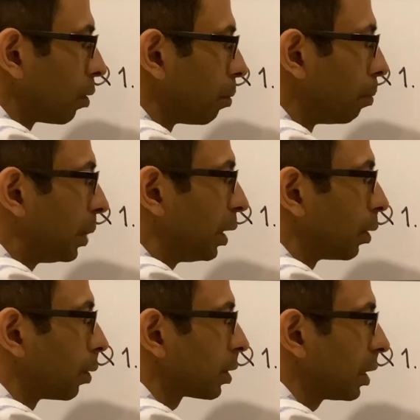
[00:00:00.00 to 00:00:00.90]

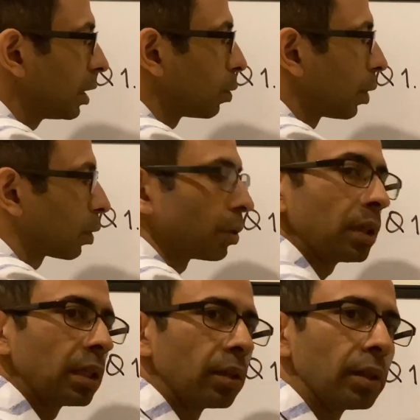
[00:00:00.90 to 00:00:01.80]
BOC is 120
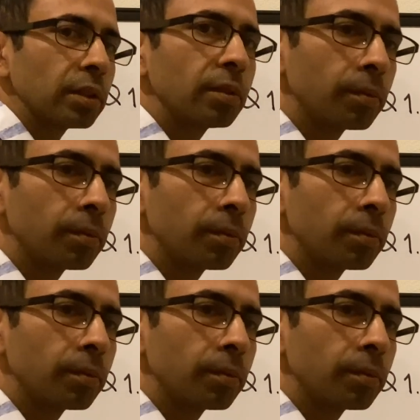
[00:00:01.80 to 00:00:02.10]
degrees,